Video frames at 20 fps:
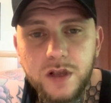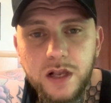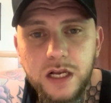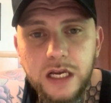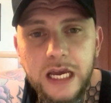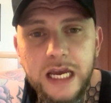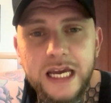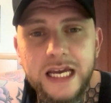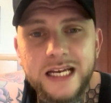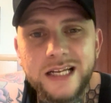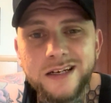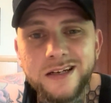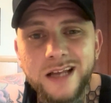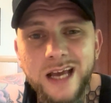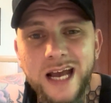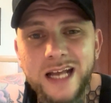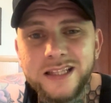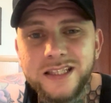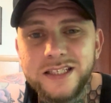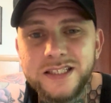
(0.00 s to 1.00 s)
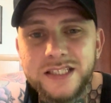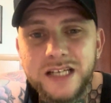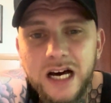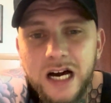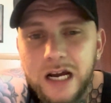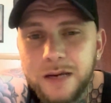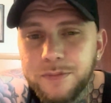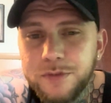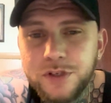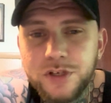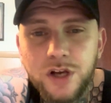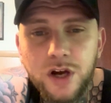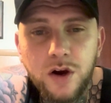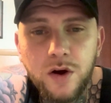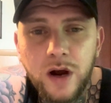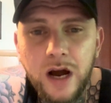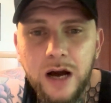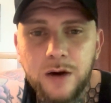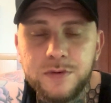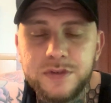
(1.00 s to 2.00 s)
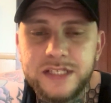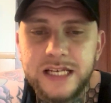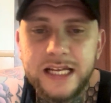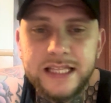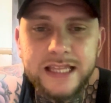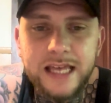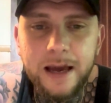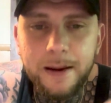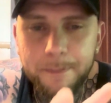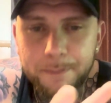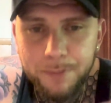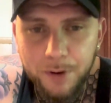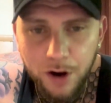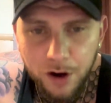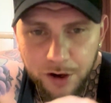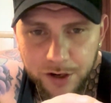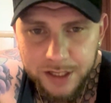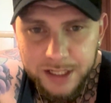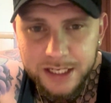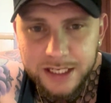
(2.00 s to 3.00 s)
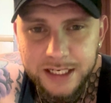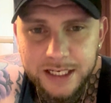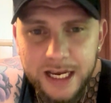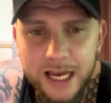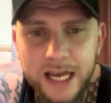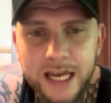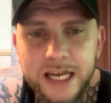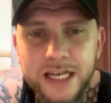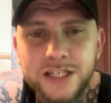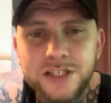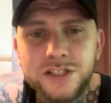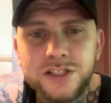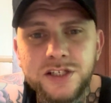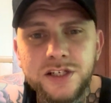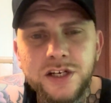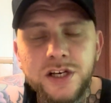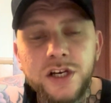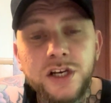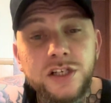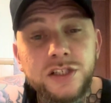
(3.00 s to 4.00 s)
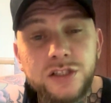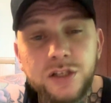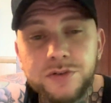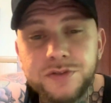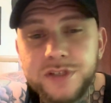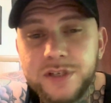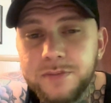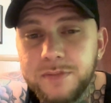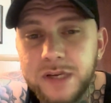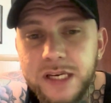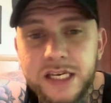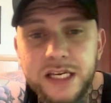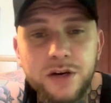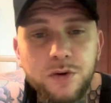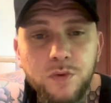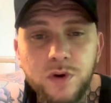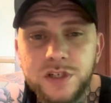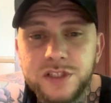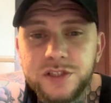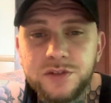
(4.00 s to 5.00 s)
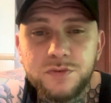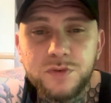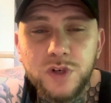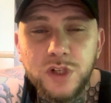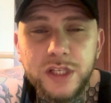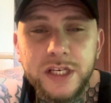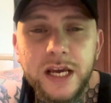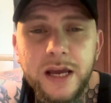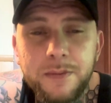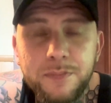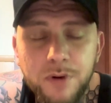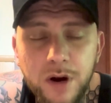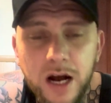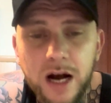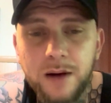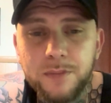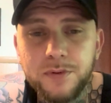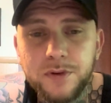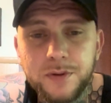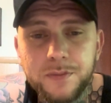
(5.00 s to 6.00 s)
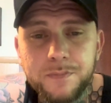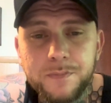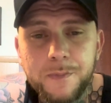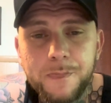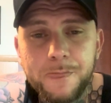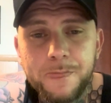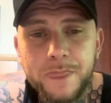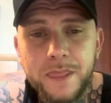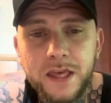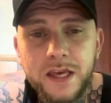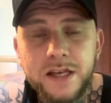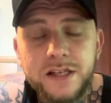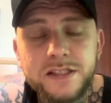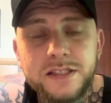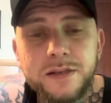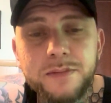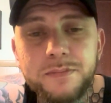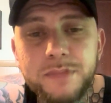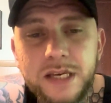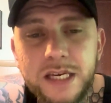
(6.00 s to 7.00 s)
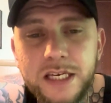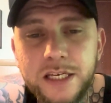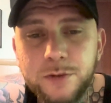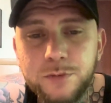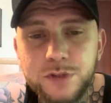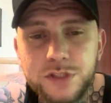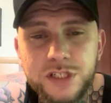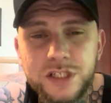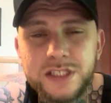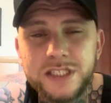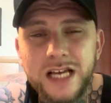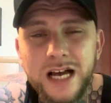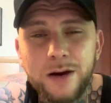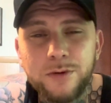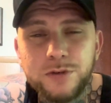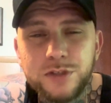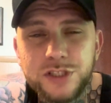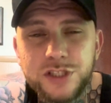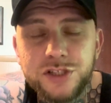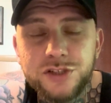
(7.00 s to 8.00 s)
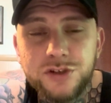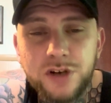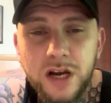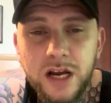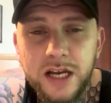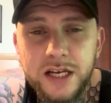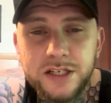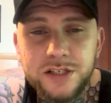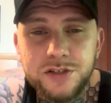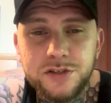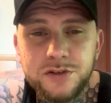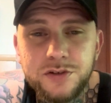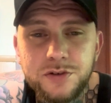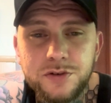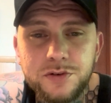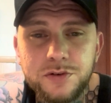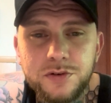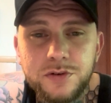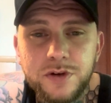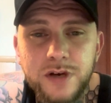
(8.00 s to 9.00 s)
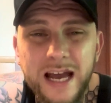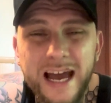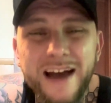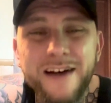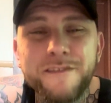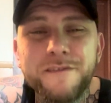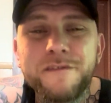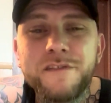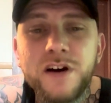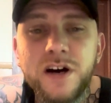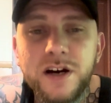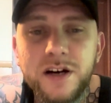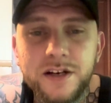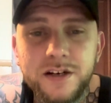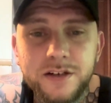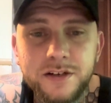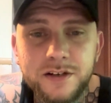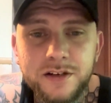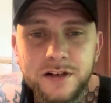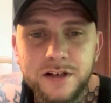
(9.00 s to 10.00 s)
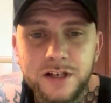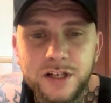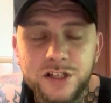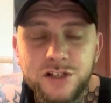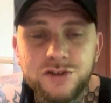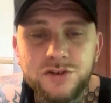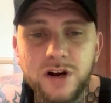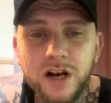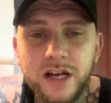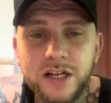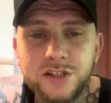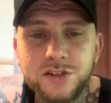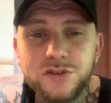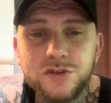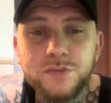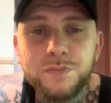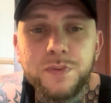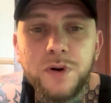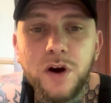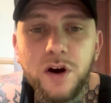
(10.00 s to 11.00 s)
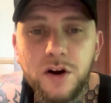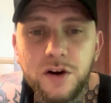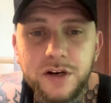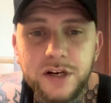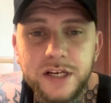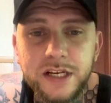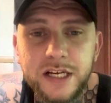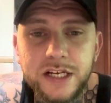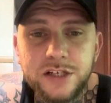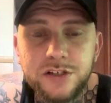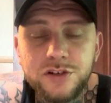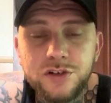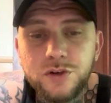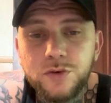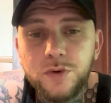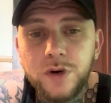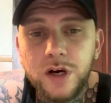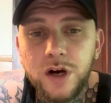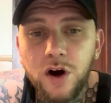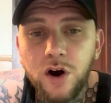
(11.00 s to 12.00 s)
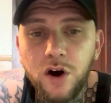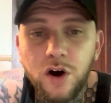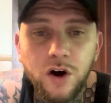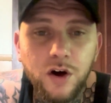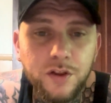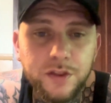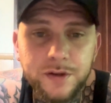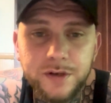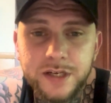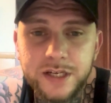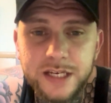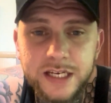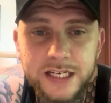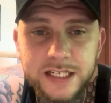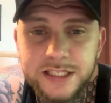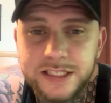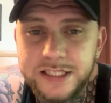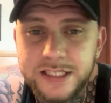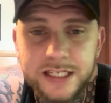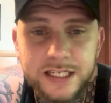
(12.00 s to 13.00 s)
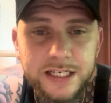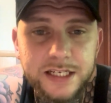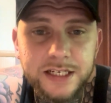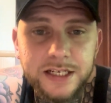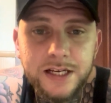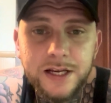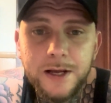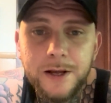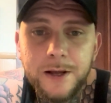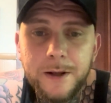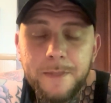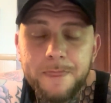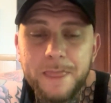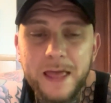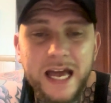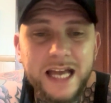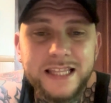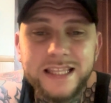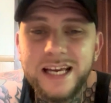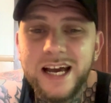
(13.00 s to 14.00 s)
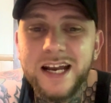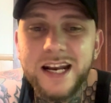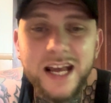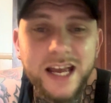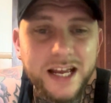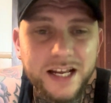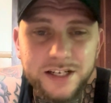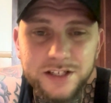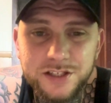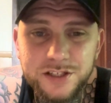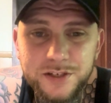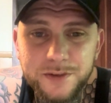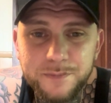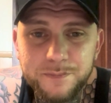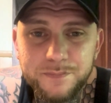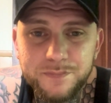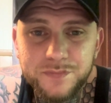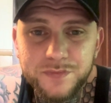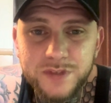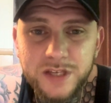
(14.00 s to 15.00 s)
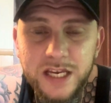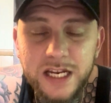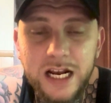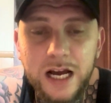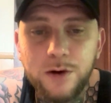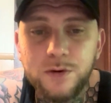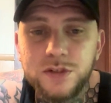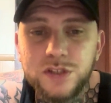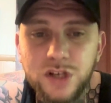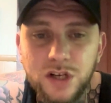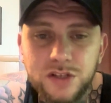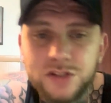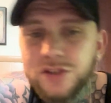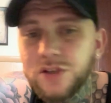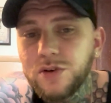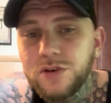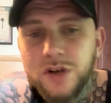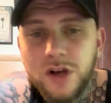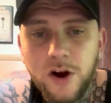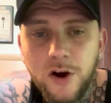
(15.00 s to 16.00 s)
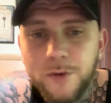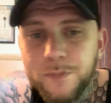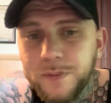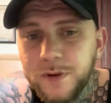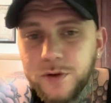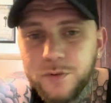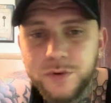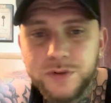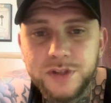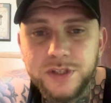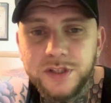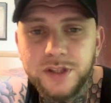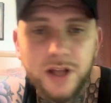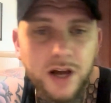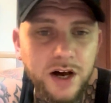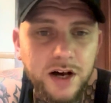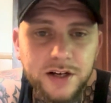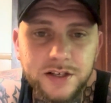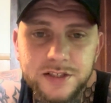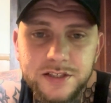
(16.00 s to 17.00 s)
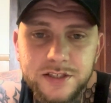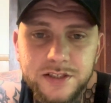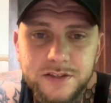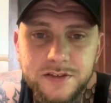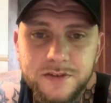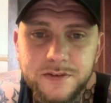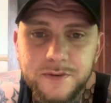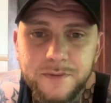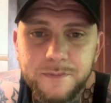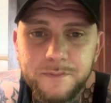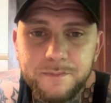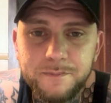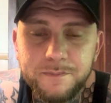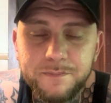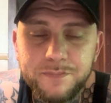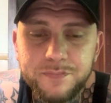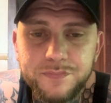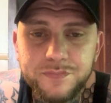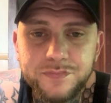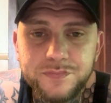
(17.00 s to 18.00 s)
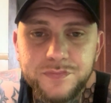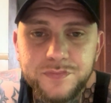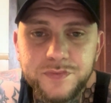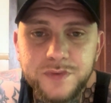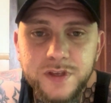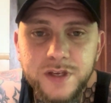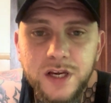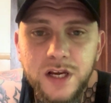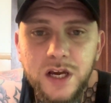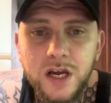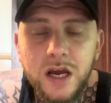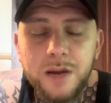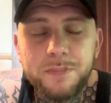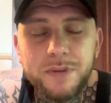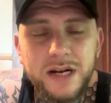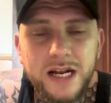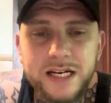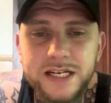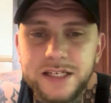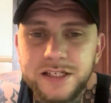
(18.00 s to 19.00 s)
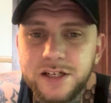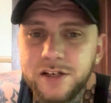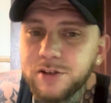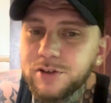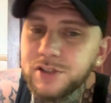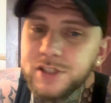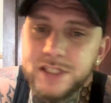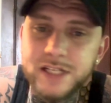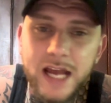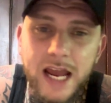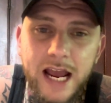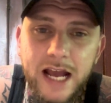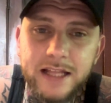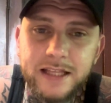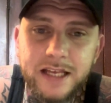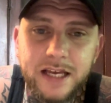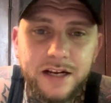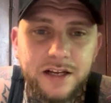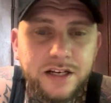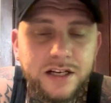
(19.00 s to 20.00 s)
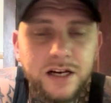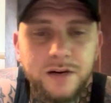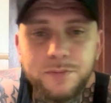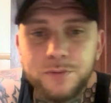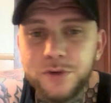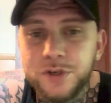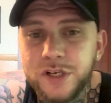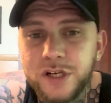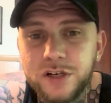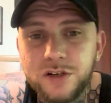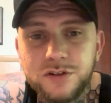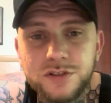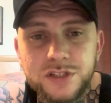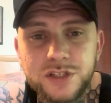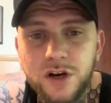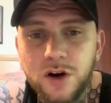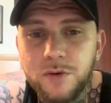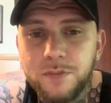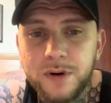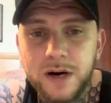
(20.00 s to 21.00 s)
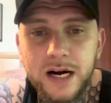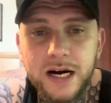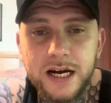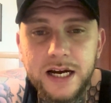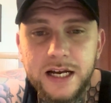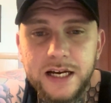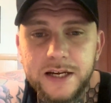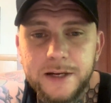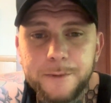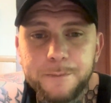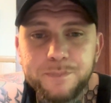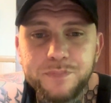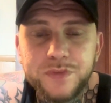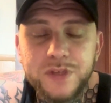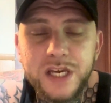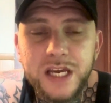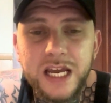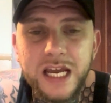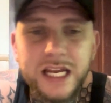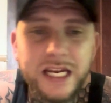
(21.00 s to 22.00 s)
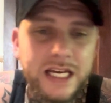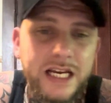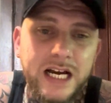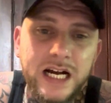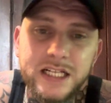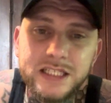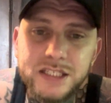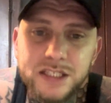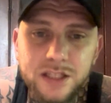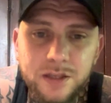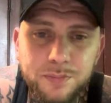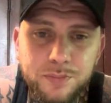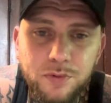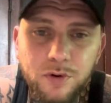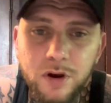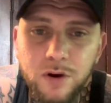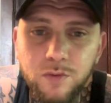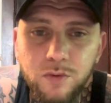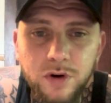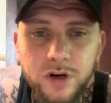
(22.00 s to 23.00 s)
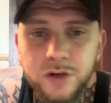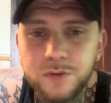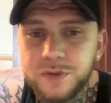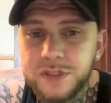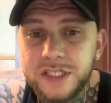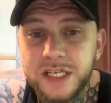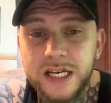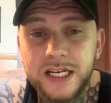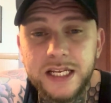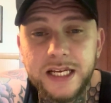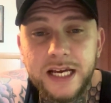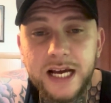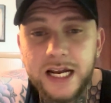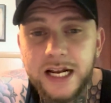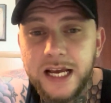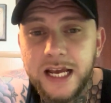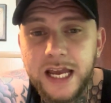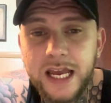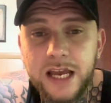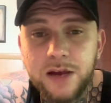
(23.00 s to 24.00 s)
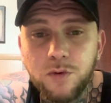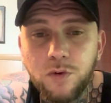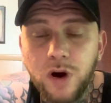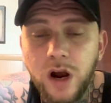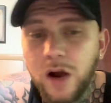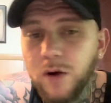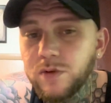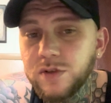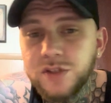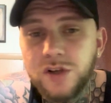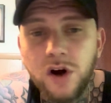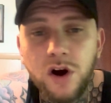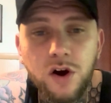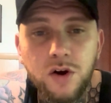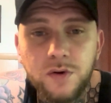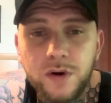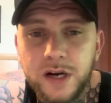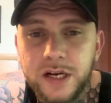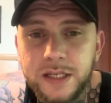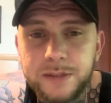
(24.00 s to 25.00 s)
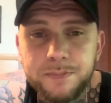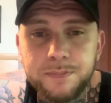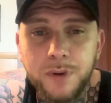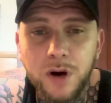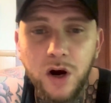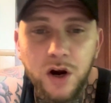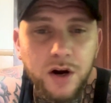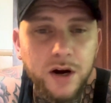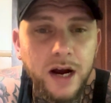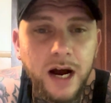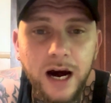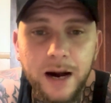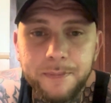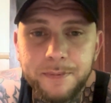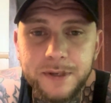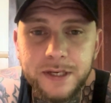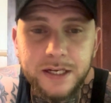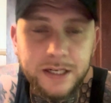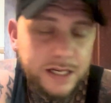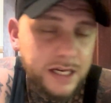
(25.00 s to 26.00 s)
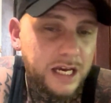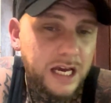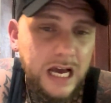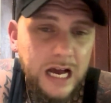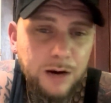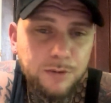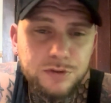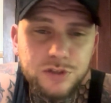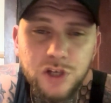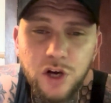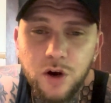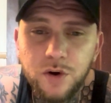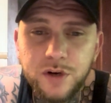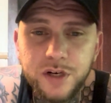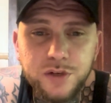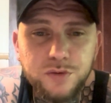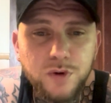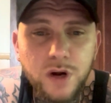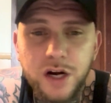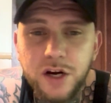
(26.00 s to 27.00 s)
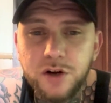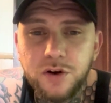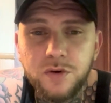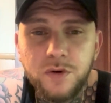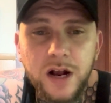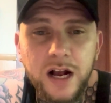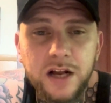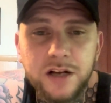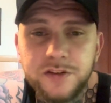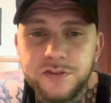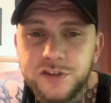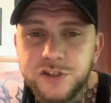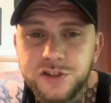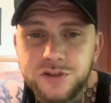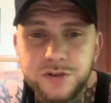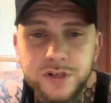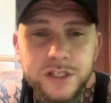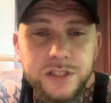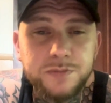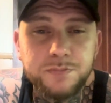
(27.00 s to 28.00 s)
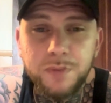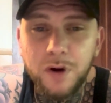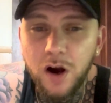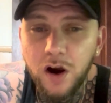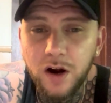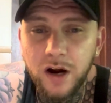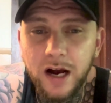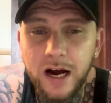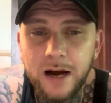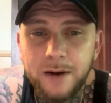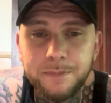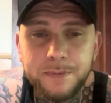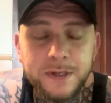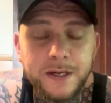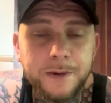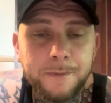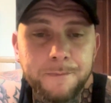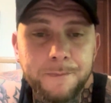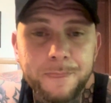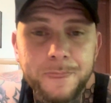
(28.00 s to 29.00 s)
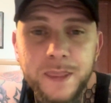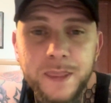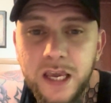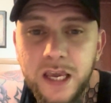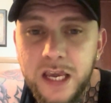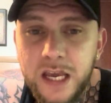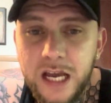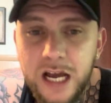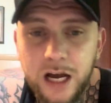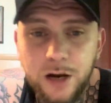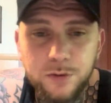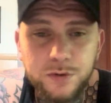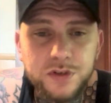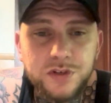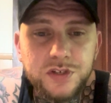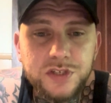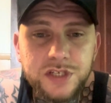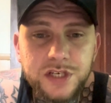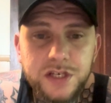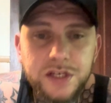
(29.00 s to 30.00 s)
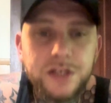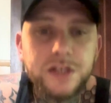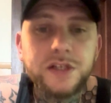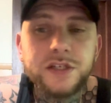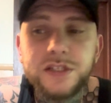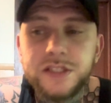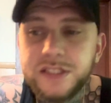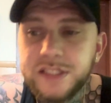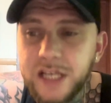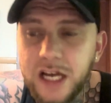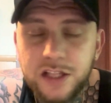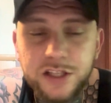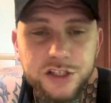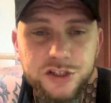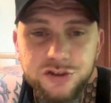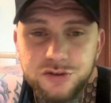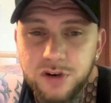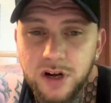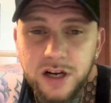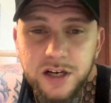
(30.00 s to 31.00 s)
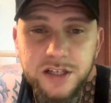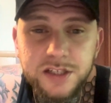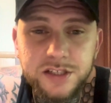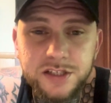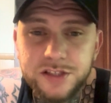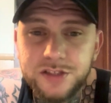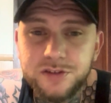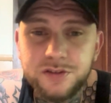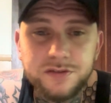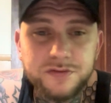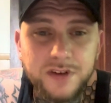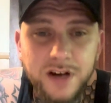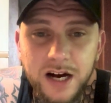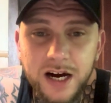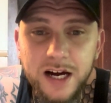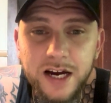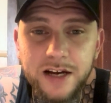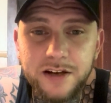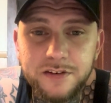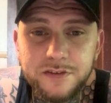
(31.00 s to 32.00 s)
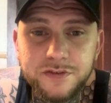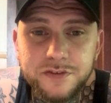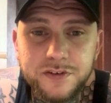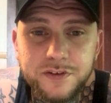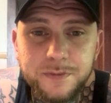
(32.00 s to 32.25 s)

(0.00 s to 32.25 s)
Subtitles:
And at the time, I was at that partying age. So to me, it wasn't really a problem. To me, it was just, I was just trying to have fun, trying to party and do what all the kids did at that age. And I was also coping with the loss. But I didn't understand that a couple years go by and it got to the point where it was getting out of hand, where I was already bar hopping. I was already running around in the streets bar hopping. I was selling drugs to survive.